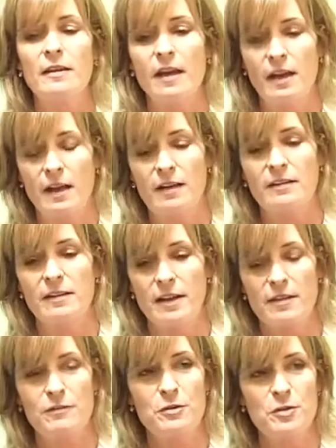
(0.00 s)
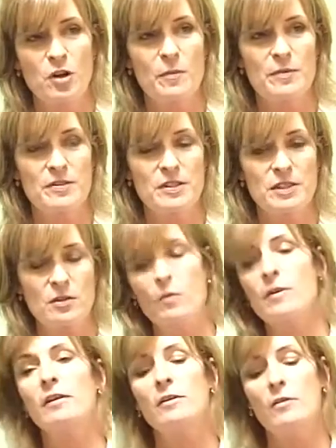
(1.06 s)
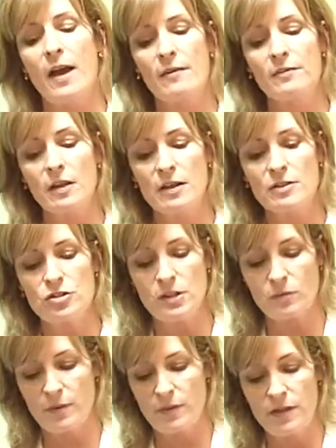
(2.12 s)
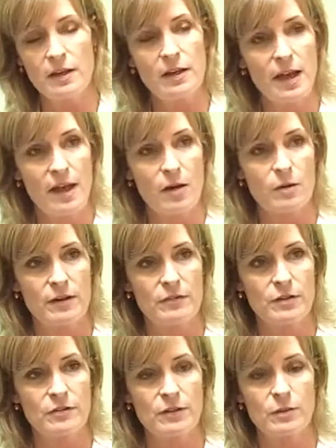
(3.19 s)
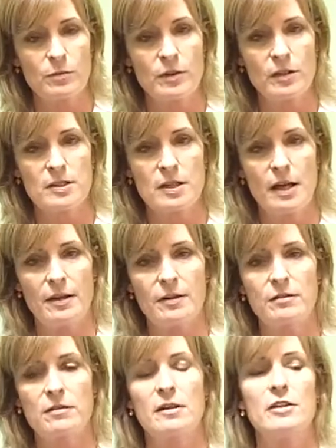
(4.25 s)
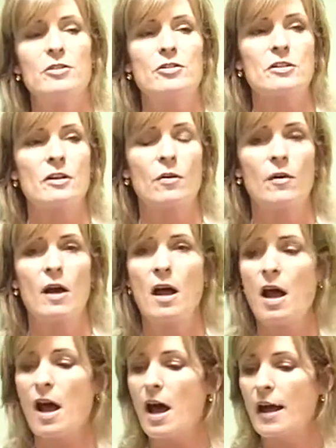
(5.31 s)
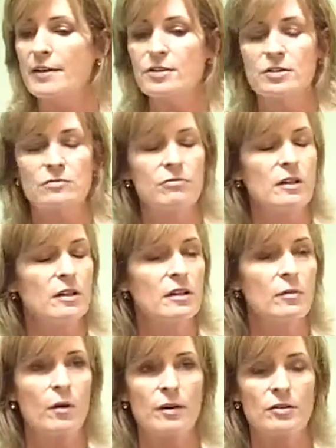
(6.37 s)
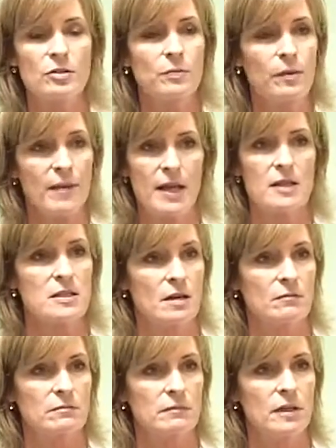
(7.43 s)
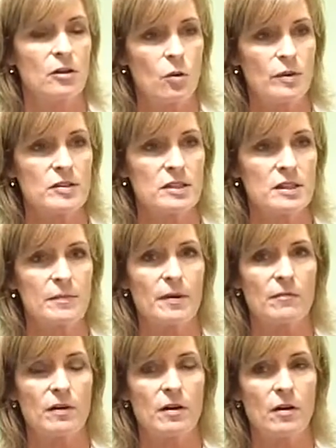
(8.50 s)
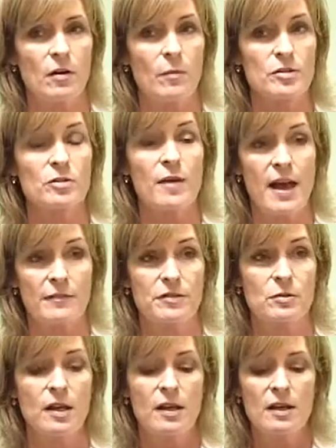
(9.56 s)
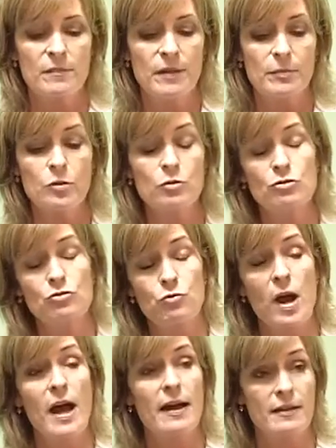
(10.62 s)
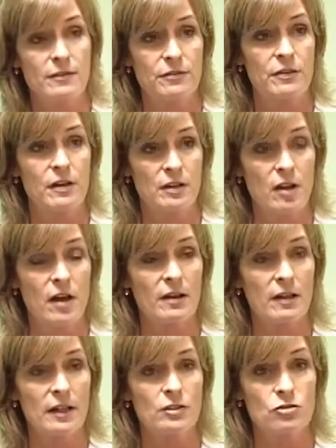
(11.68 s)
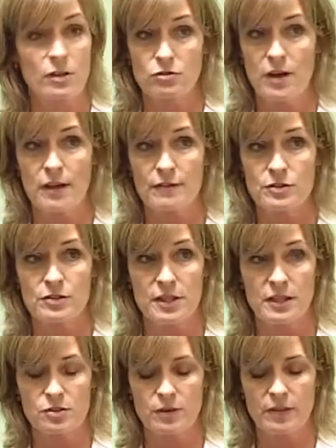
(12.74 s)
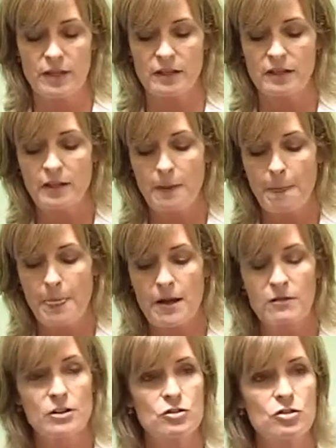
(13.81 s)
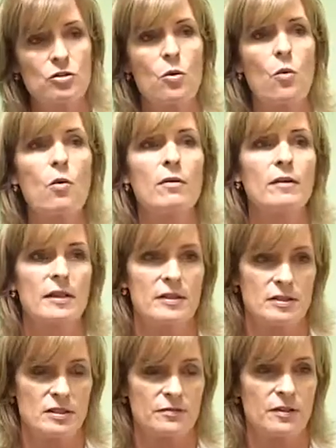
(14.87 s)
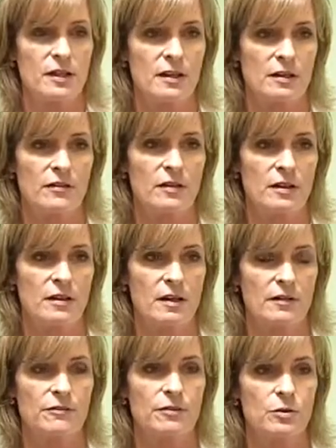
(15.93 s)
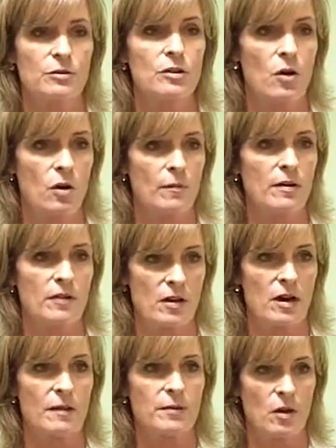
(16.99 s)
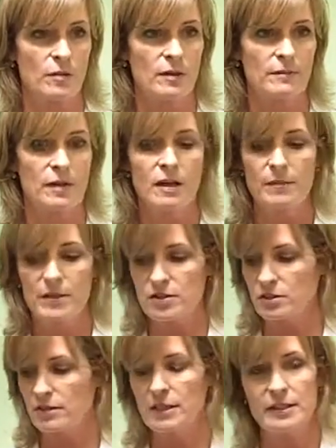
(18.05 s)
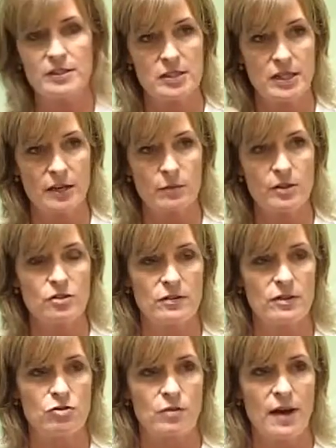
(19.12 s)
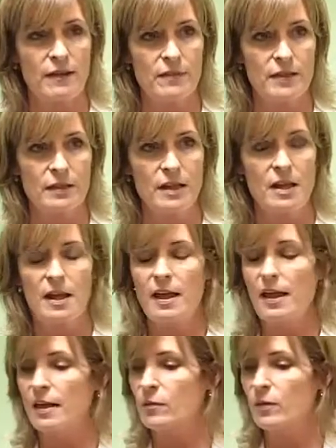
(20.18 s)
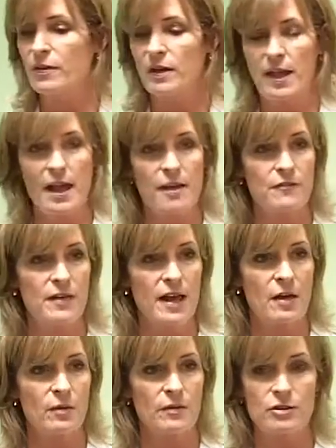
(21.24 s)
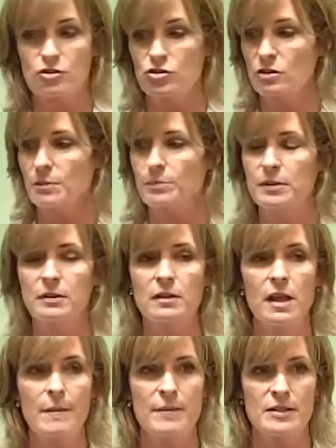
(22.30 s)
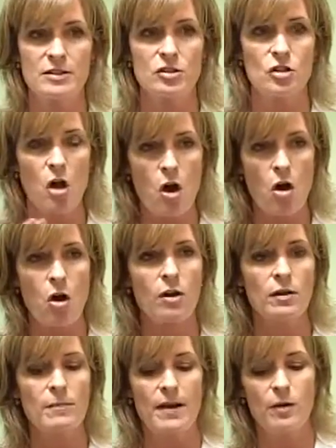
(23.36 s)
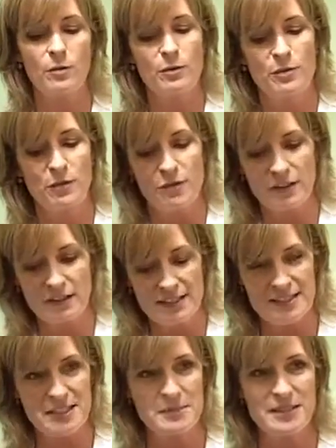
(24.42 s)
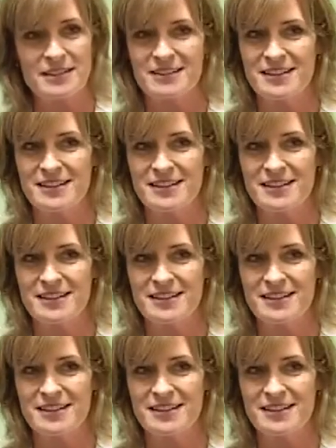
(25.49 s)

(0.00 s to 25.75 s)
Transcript: Yeah, the food coma is, so you have lunch and within an hour, if you feel really tired and you just go, I just really want to put my head down and go to sleep. And almost you have to. People who drive a lot, like truck drivers and that sort of thing, they're notorious for getting the food coma, the carb coma, because they're eating a sandwich and they're driving, and within a half an hour their sugar plummets. It's all about the glycemic